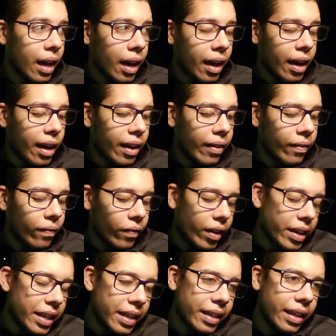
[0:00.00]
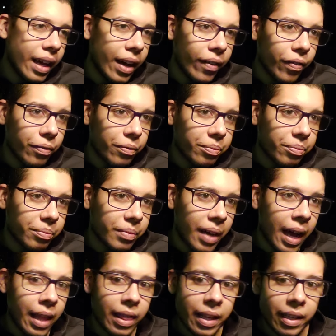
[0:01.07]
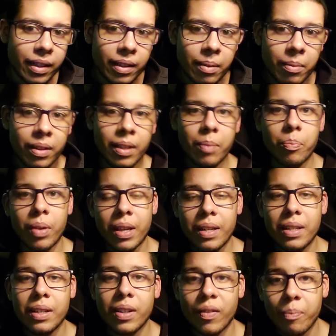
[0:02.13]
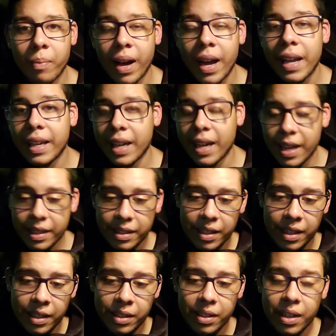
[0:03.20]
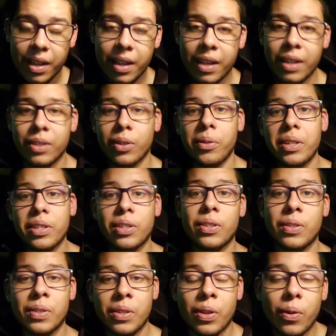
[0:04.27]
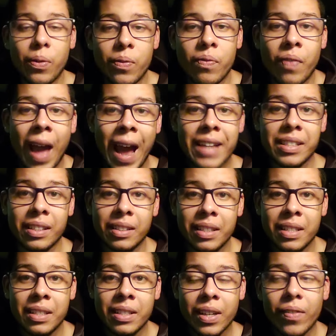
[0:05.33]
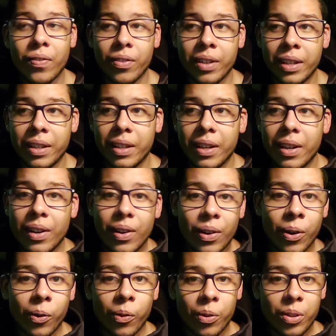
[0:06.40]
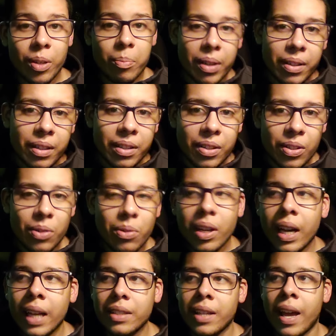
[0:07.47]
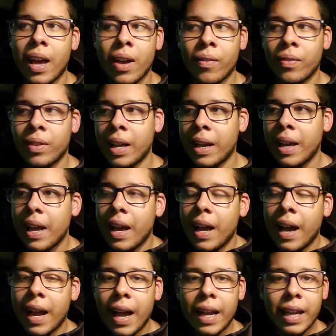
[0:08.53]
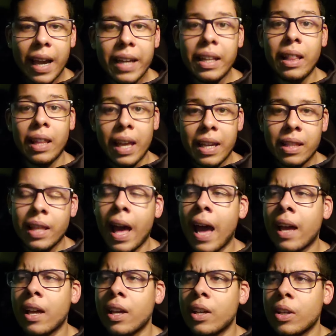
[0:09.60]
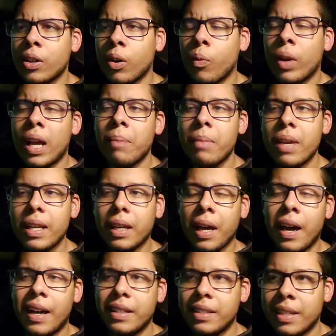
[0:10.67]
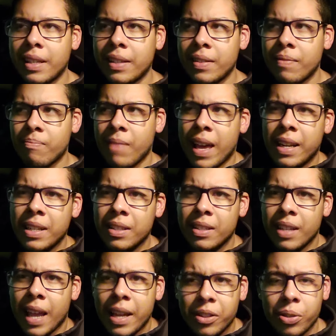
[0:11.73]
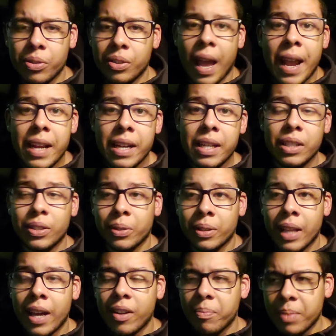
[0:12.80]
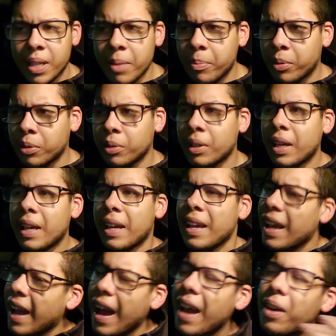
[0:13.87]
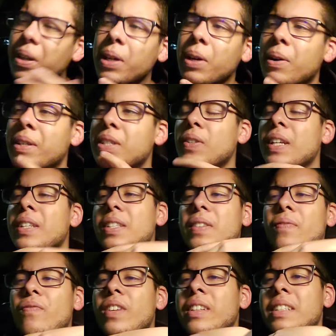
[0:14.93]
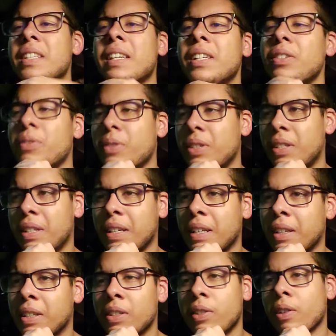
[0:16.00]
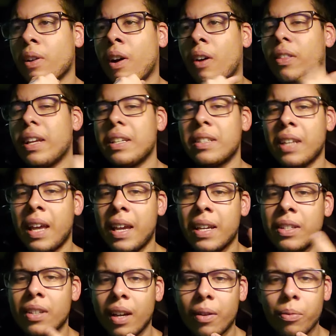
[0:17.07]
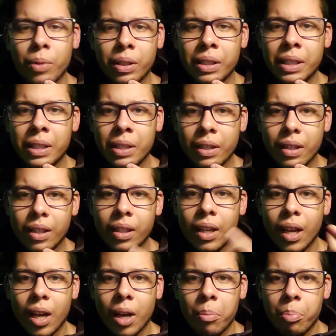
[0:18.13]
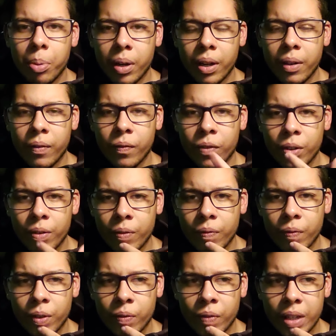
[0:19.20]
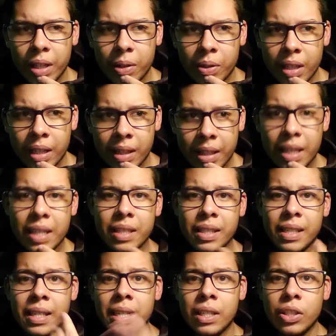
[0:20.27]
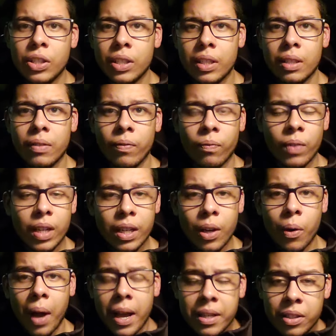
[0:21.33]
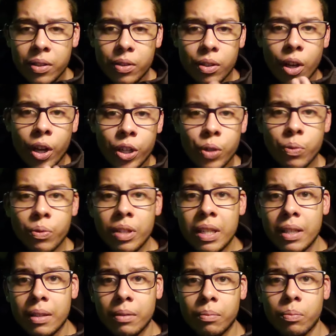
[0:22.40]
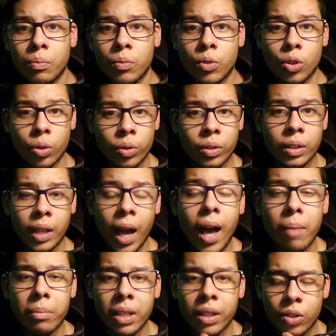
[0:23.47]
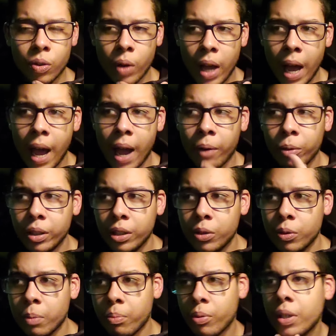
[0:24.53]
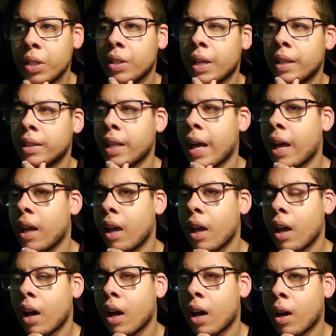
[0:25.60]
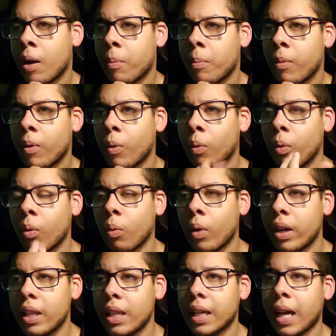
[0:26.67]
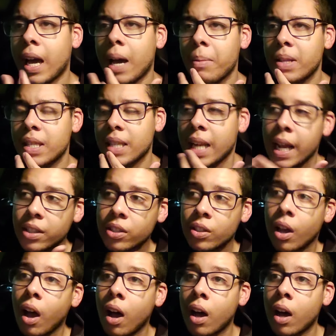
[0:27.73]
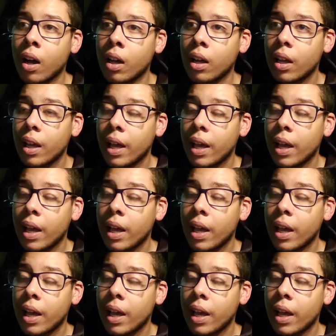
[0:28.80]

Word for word: uh, funny enough, I think the opinion of my content is always so vastly different over the opinions you guys have. And I, I, I kind of like that. You know, when I make content that is entertaining to a lot of people, I don't know, it just, it doesn't feel as interesting because all they say it's, oh, really good. But for, for videos like these, each video has a unique certain comments. So I, I really do appreciate that. Um, one of the comments that I saw,